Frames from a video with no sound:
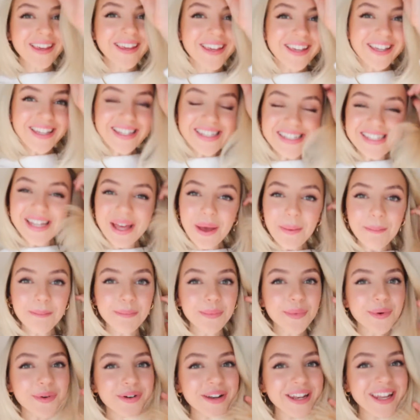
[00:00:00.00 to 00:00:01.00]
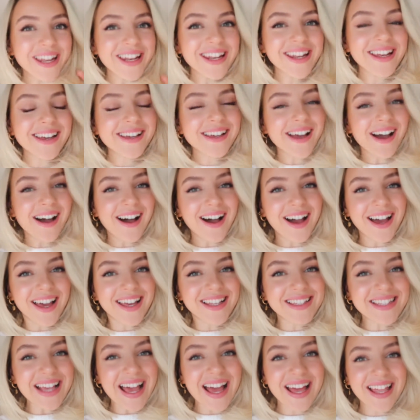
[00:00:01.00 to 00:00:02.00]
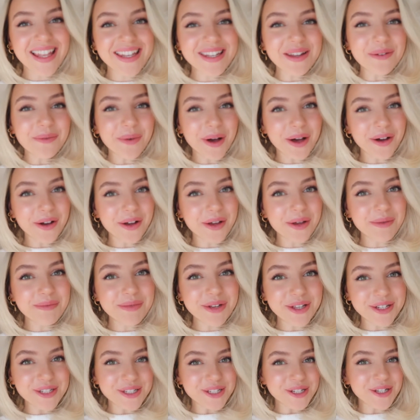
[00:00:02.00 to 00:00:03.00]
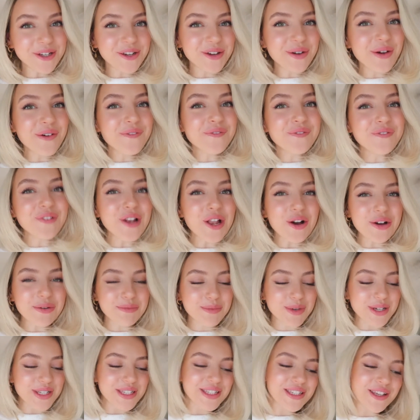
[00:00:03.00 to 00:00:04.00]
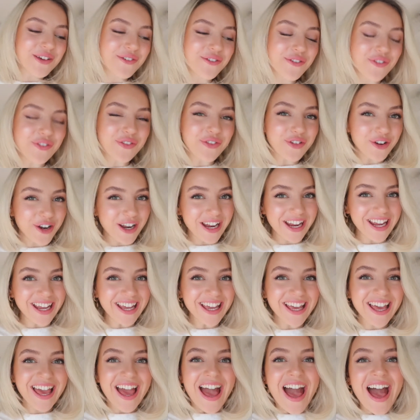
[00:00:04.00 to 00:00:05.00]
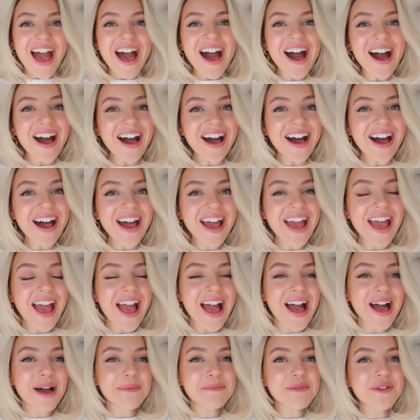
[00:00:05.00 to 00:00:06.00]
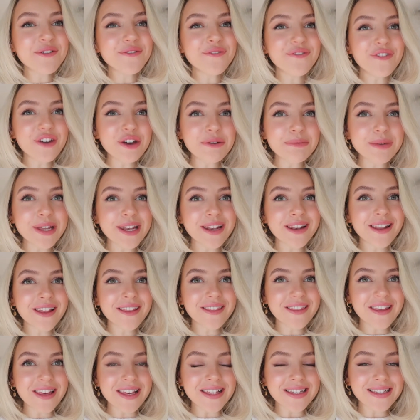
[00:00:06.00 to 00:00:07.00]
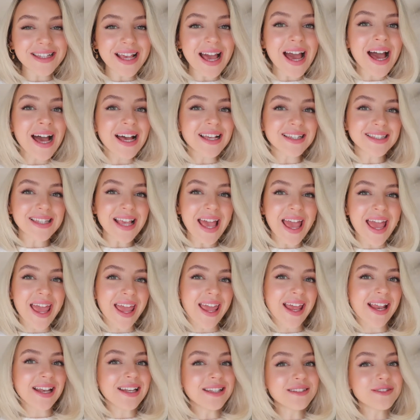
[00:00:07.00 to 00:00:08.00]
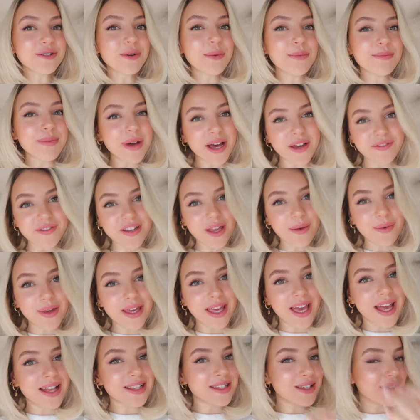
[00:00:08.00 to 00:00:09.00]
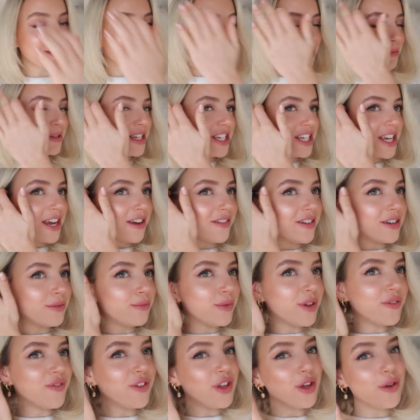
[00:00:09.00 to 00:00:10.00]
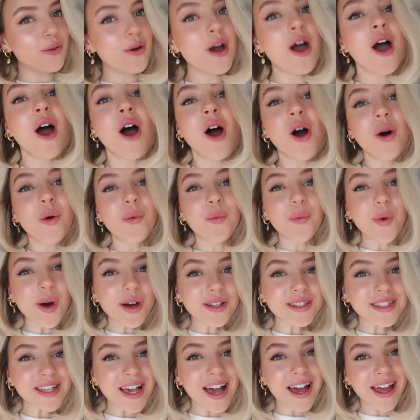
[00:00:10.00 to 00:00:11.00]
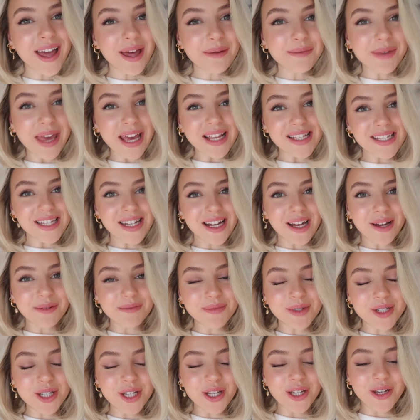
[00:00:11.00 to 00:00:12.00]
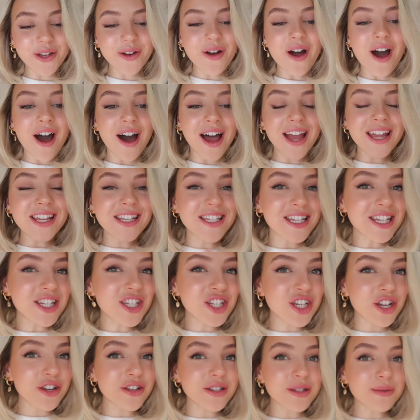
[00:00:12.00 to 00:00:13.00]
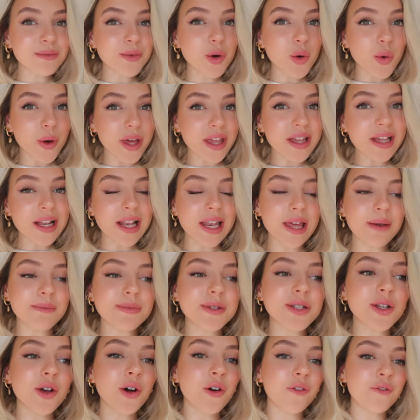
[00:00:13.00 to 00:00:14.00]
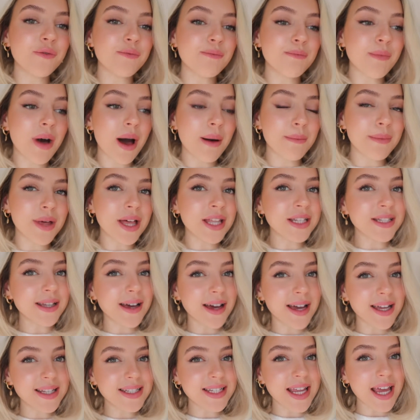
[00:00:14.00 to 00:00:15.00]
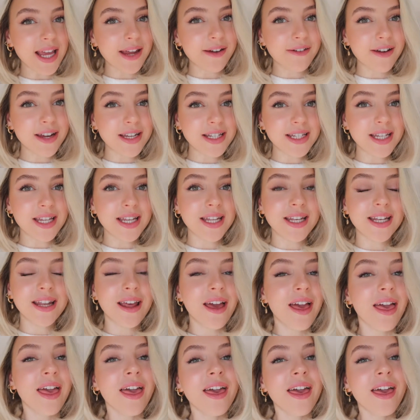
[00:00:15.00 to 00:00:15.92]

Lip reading: Good morning, guys, and welcome to Vlogmas 3. I am filming this as a little birthday weekend, so I'm going to be sharing with you what I am getting up to. I did show some quick clips of Mum and I decorating